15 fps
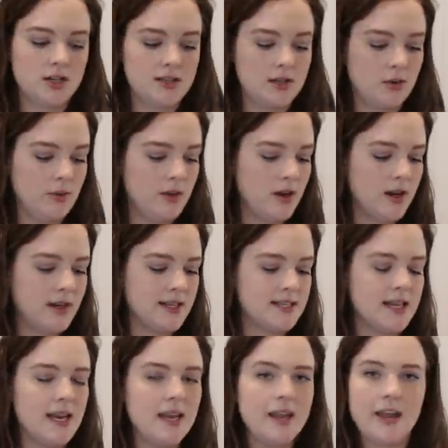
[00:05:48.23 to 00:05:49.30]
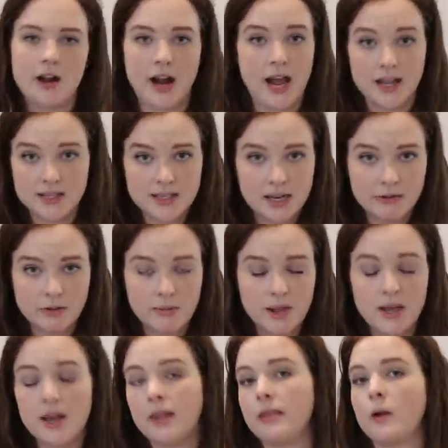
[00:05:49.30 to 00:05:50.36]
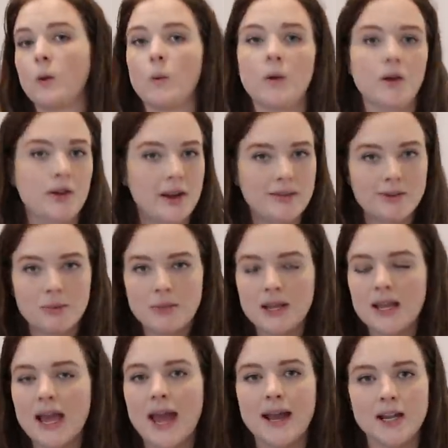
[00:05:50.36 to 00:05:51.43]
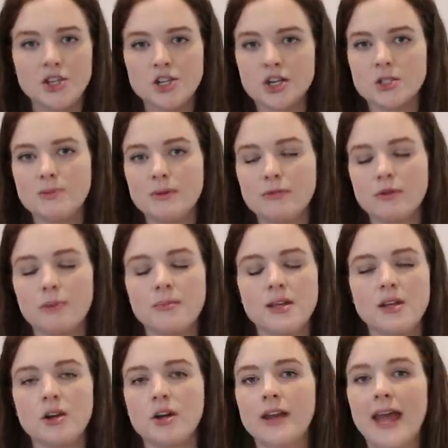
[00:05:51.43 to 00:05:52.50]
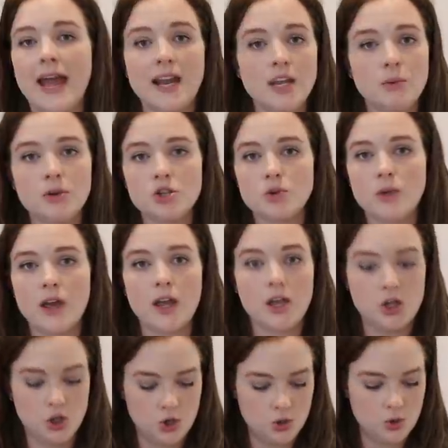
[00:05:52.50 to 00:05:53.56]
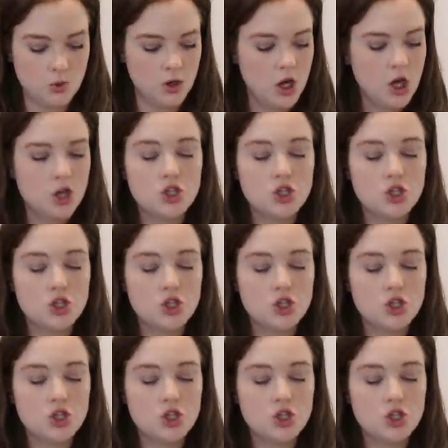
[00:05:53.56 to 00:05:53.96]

So there is, there has never been and there will never be any judgment from me on any which way you